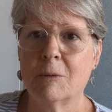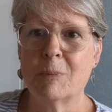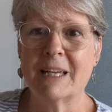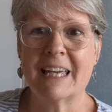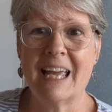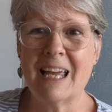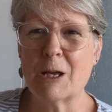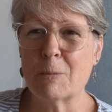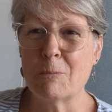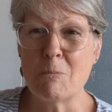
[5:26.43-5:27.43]
But gang,
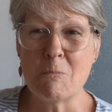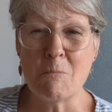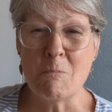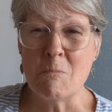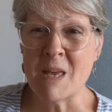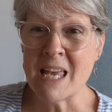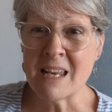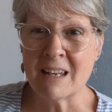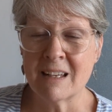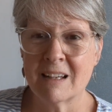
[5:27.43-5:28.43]

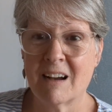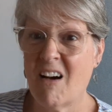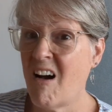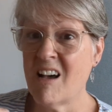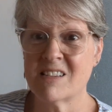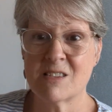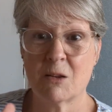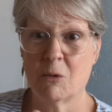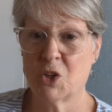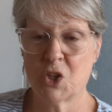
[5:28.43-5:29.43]
men, us,
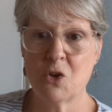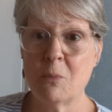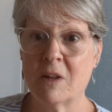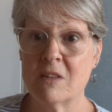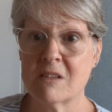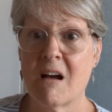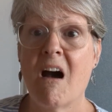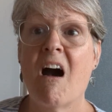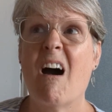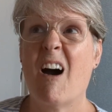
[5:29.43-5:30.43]
humans,
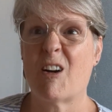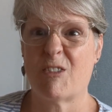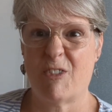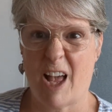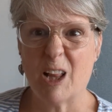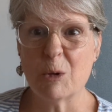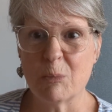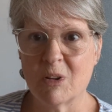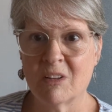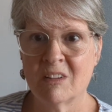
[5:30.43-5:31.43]
are
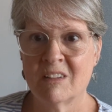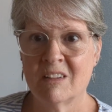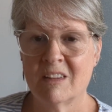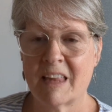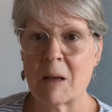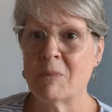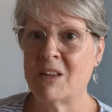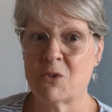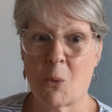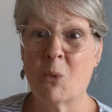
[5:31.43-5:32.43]
fallible. That
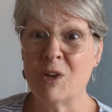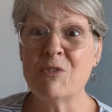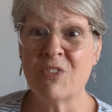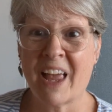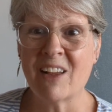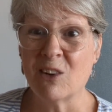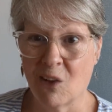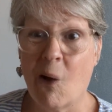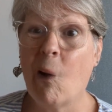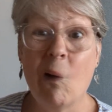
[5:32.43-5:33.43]
means we
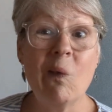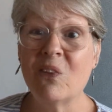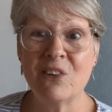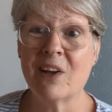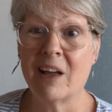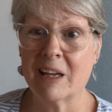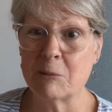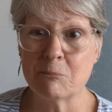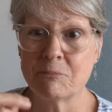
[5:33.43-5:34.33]
fail all the time.